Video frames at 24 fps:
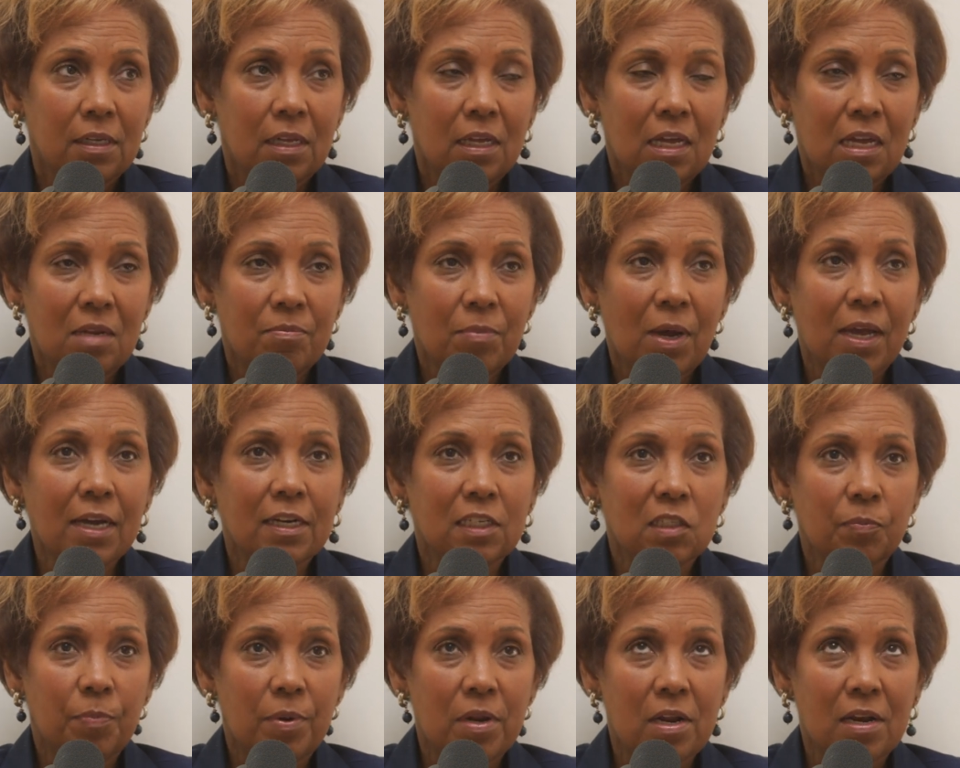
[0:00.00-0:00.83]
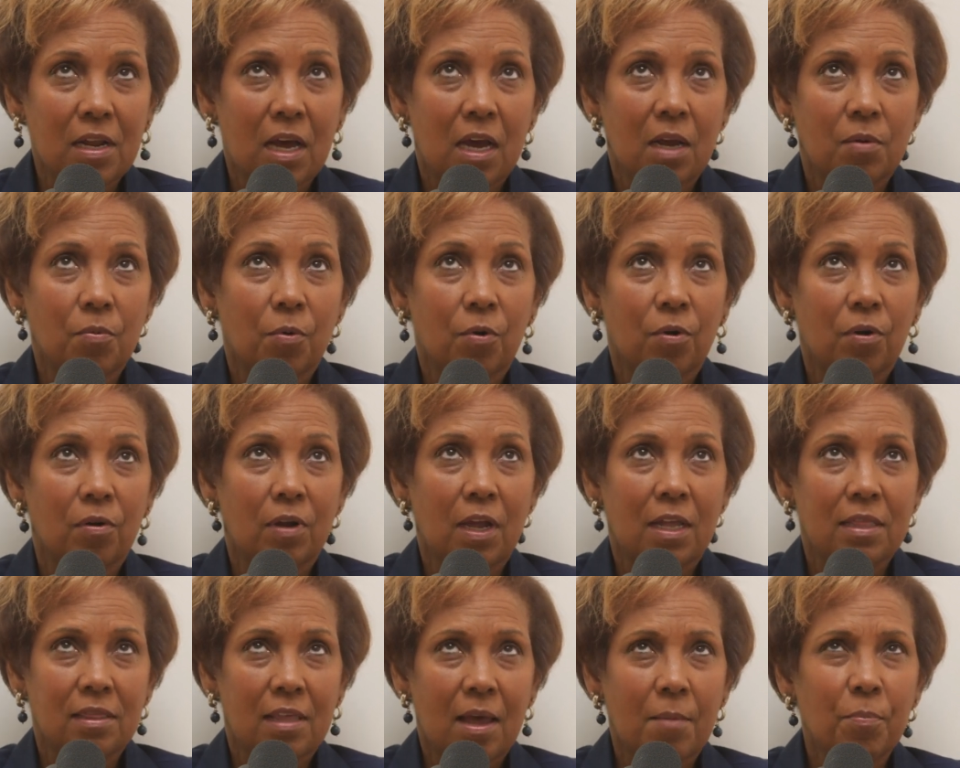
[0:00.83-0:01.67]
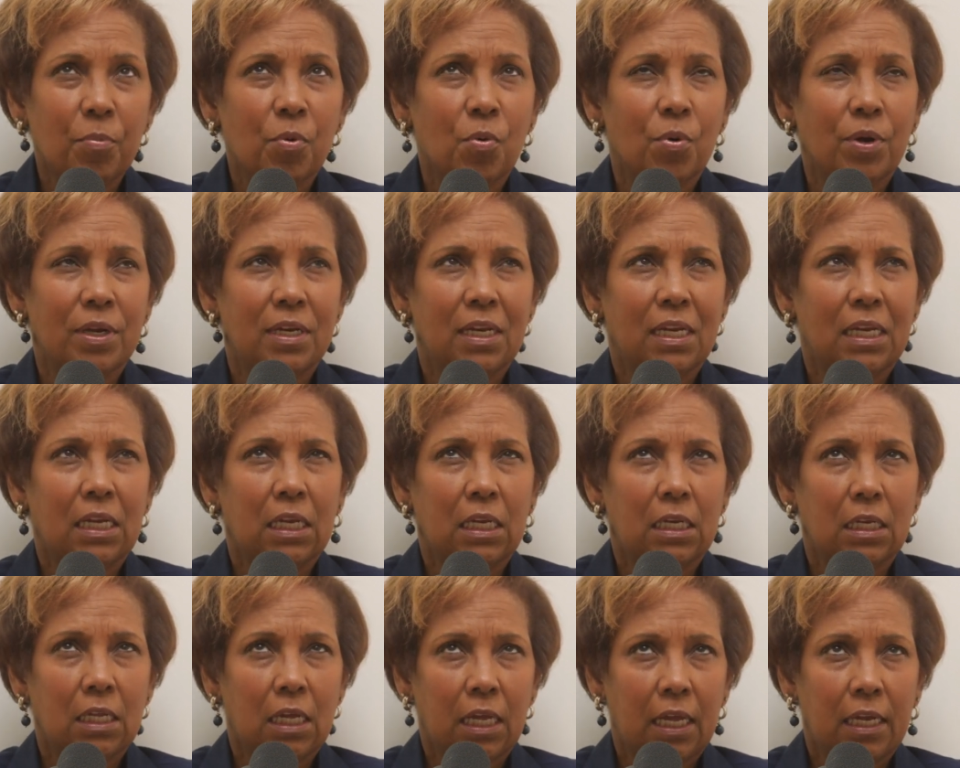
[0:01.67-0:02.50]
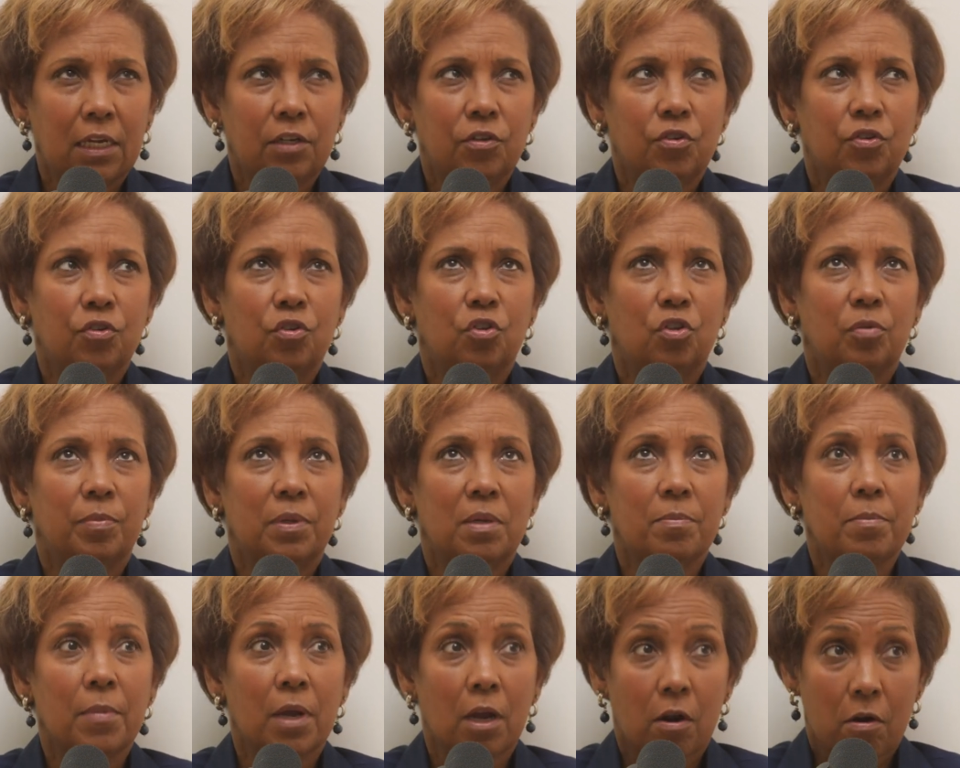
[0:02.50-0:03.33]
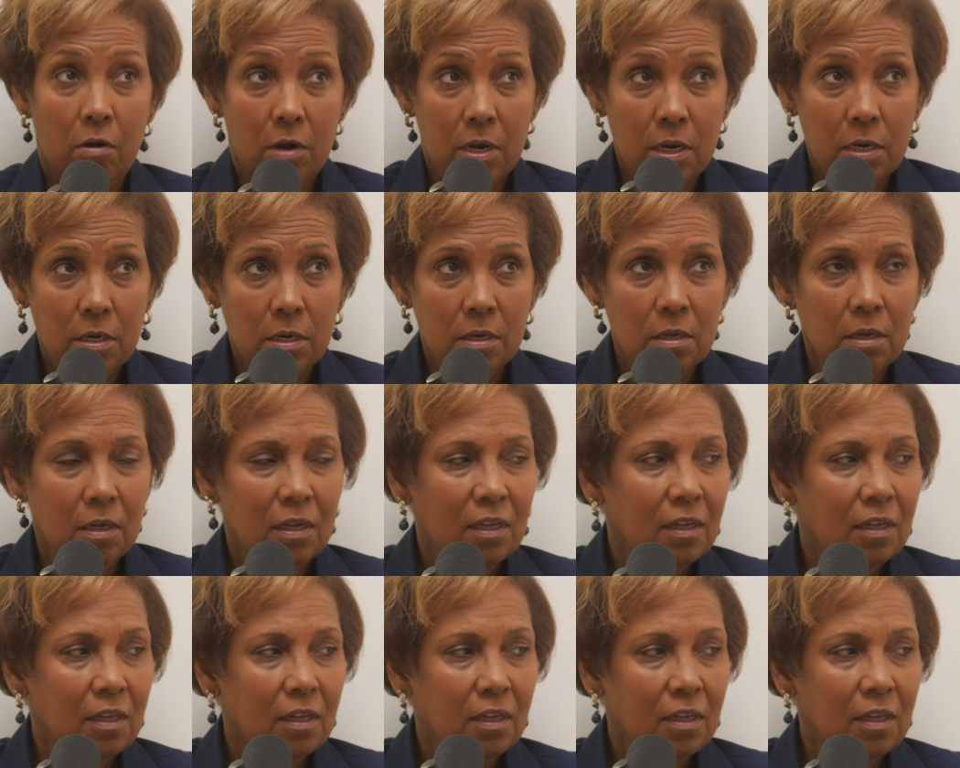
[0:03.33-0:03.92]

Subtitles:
and my husband and I were at that point engaged to be married.